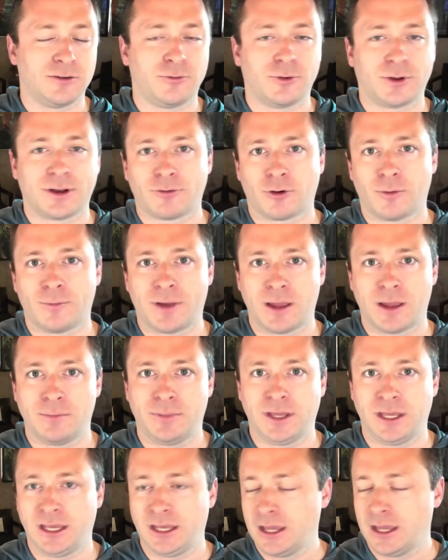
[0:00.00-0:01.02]
whatever it might
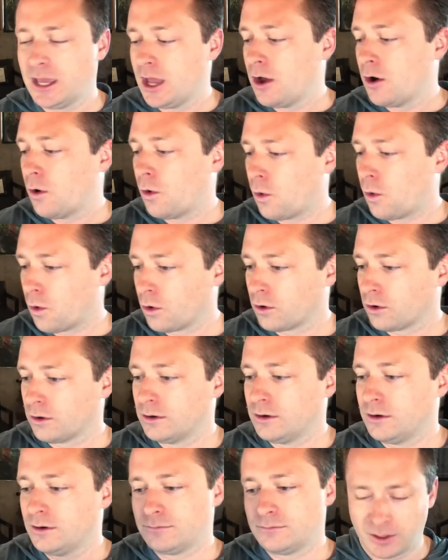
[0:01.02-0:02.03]
be,
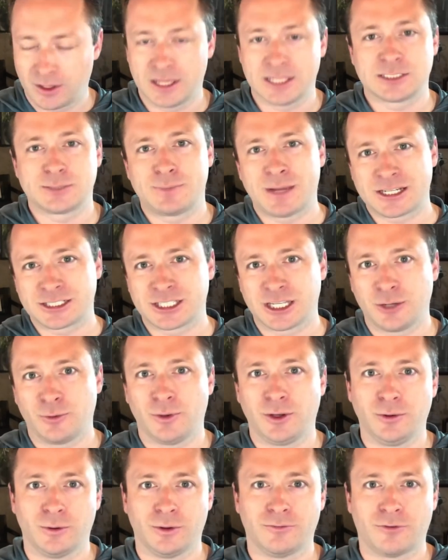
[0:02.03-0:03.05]
or especially
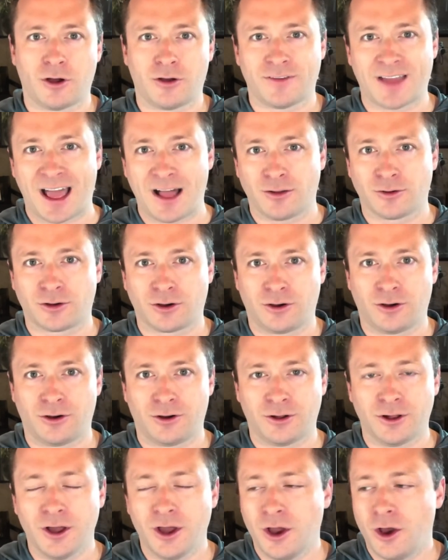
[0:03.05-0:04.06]
when you involve
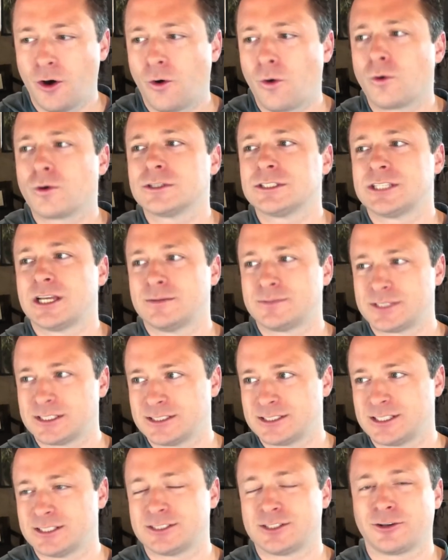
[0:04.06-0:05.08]
alcohol or
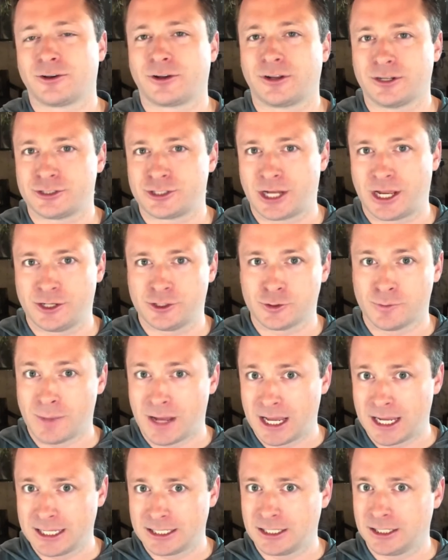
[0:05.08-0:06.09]
substances that are going to change your
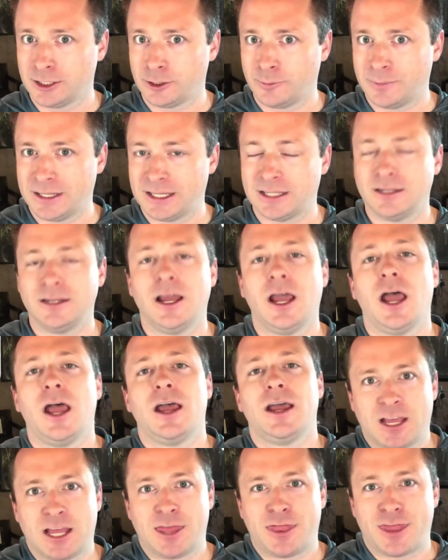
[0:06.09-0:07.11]
mind a little bit.
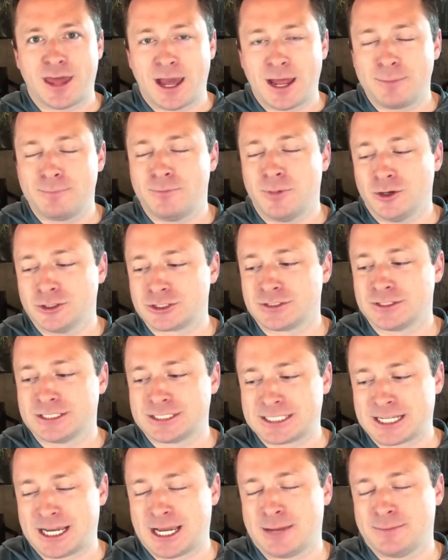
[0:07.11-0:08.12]
That most of the
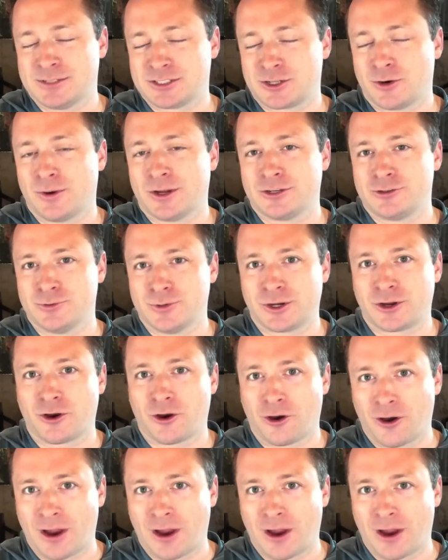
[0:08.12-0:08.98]
time is going to occur